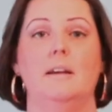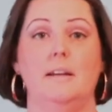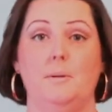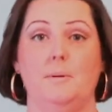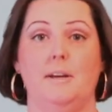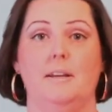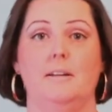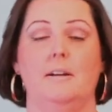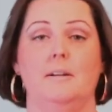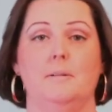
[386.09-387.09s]
anyway,
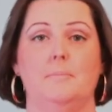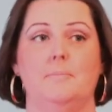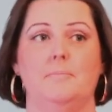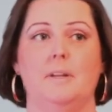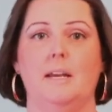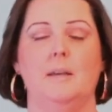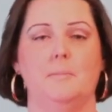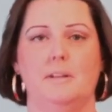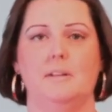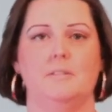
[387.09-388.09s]
I keep
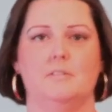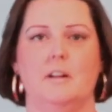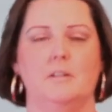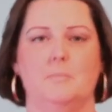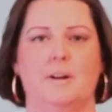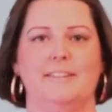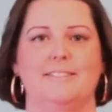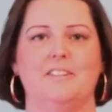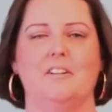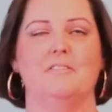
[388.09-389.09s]
getting distracted by
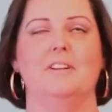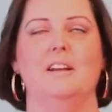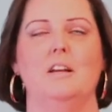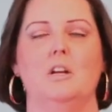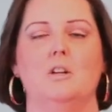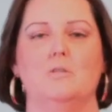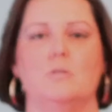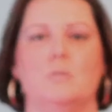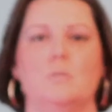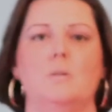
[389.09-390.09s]
stuff.
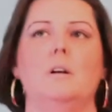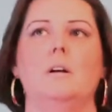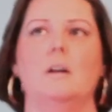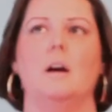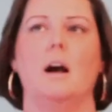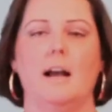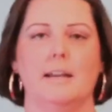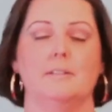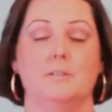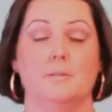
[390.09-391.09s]
So I
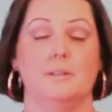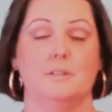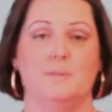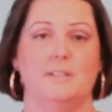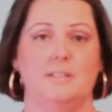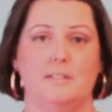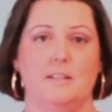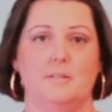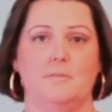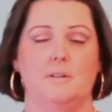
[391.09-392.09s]
get to go next week to
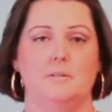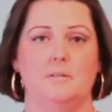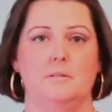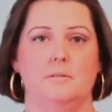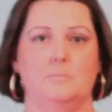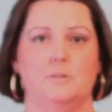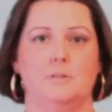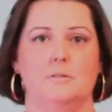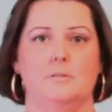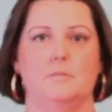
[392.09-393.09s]
see the fetal
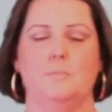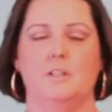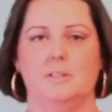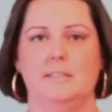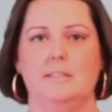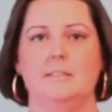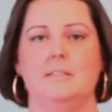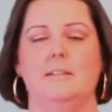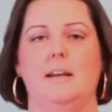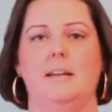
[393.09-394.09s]
maternal
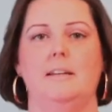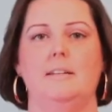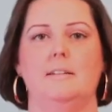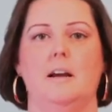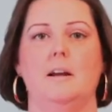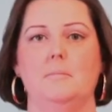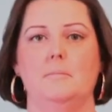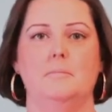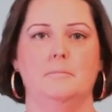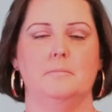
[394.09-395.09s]
specialist, and
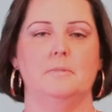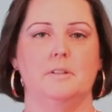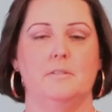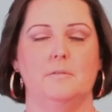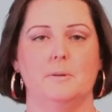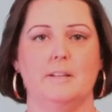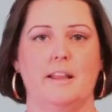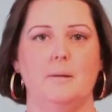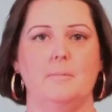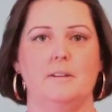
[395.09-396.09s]
I'm looking forward to
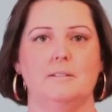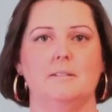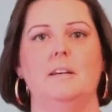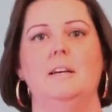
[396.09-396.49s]
that because,